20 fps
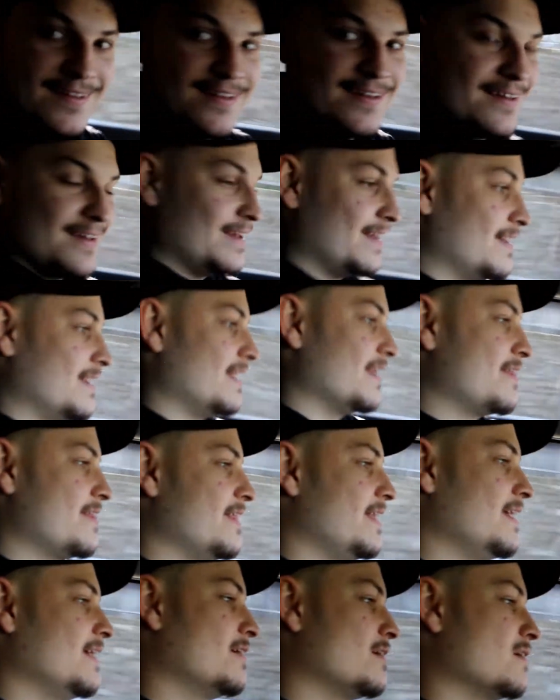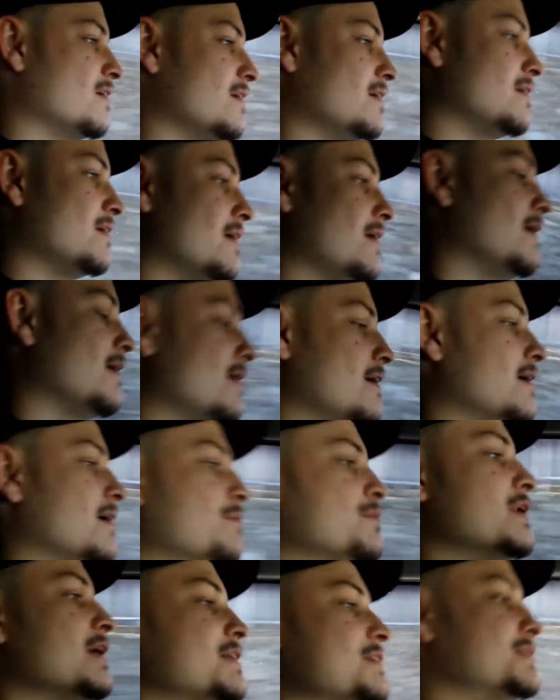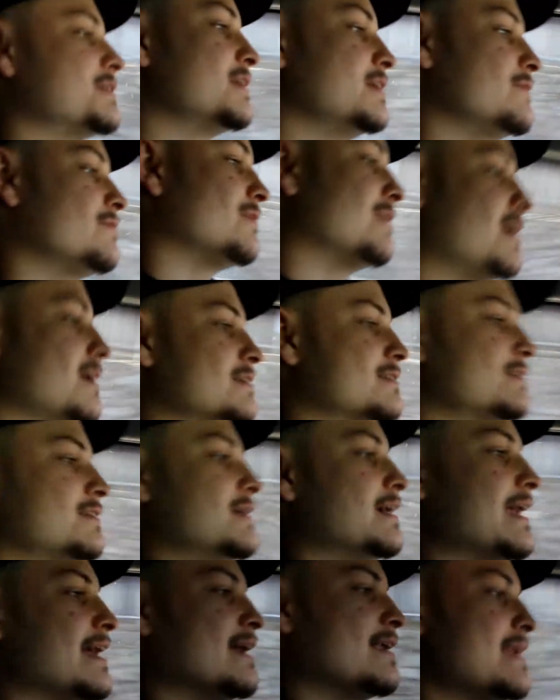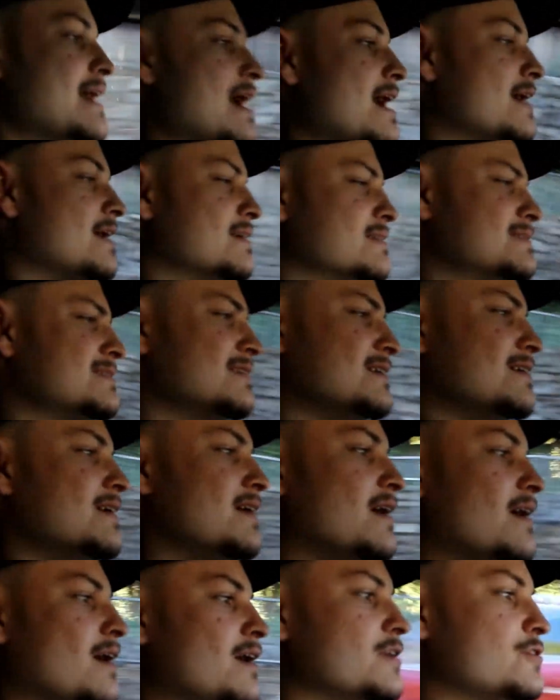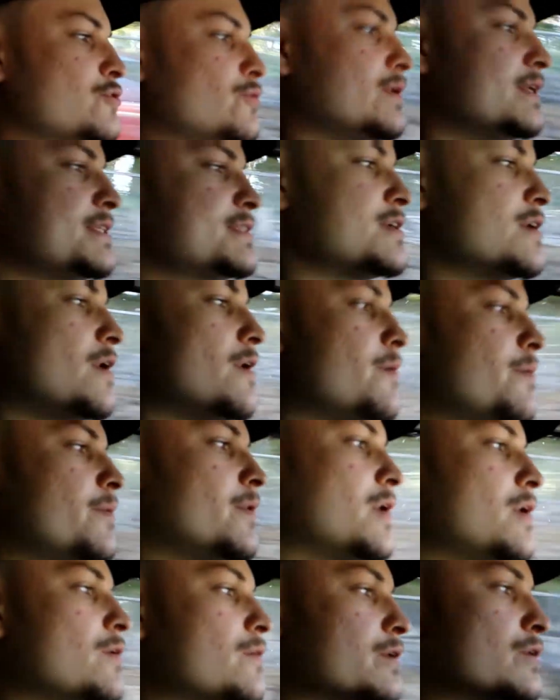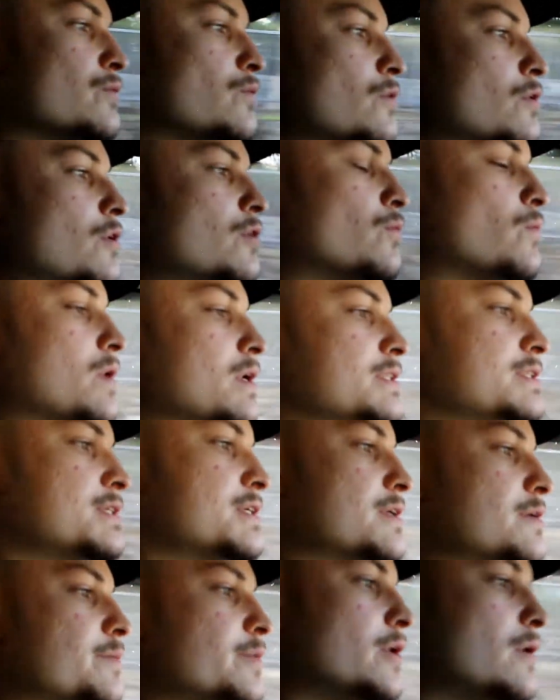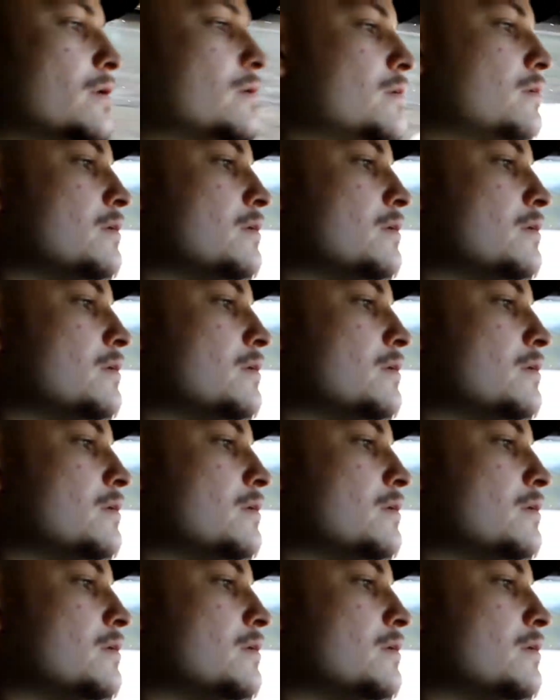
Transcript: And I think, I'm not sure if Veloster N has twin turbo or one turbo.